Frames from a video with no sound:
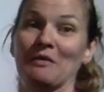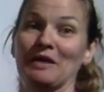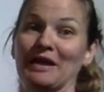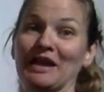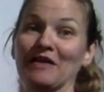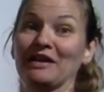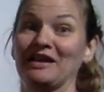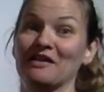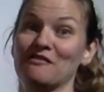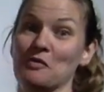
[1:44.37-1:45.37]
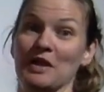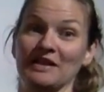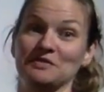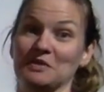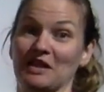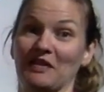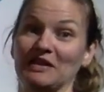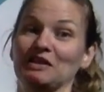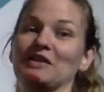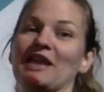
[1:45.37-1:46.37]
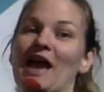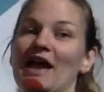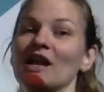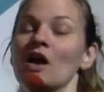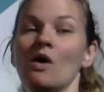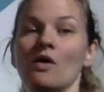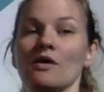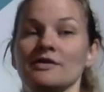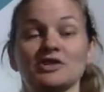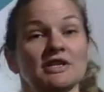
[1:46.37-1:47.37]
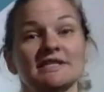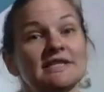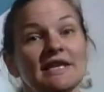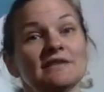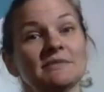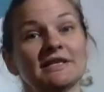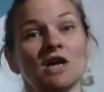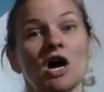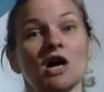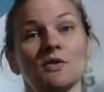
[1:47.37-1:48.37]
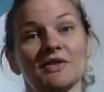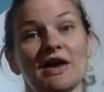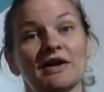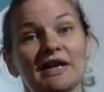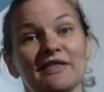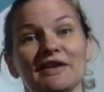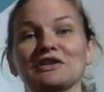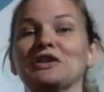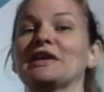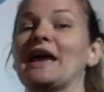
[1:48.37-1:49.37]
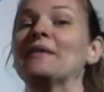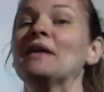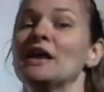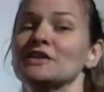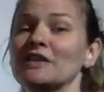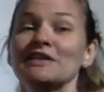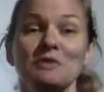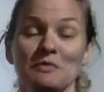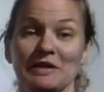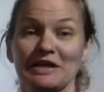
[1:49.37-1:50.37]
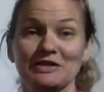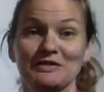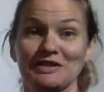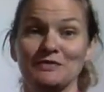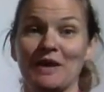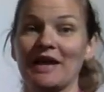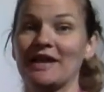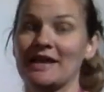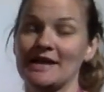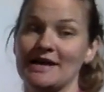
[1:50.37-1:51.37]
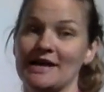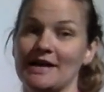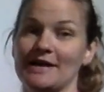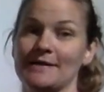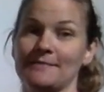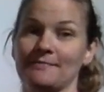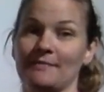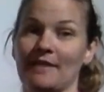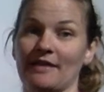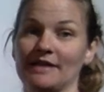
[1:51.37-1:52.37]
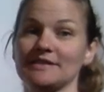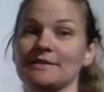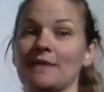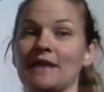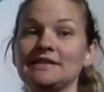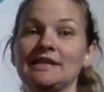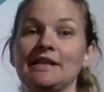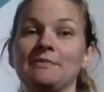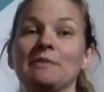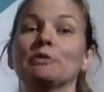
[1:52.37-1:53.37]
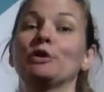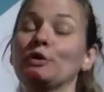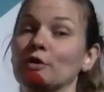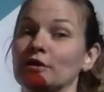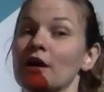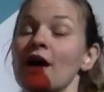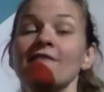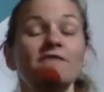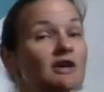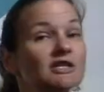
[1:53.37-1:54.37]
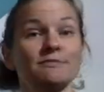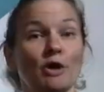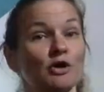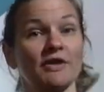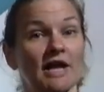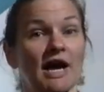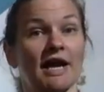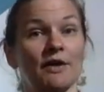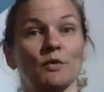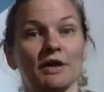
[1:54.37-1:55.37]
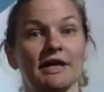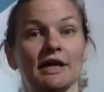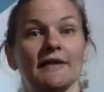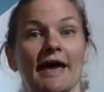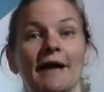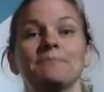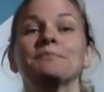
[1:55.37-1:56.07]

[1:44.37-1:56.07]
hearing a voice with nothing to look at, or just seeing me talk without anything to look at. So that's why we're going to do it this way. I got some IT people who are far smarter than I working on that.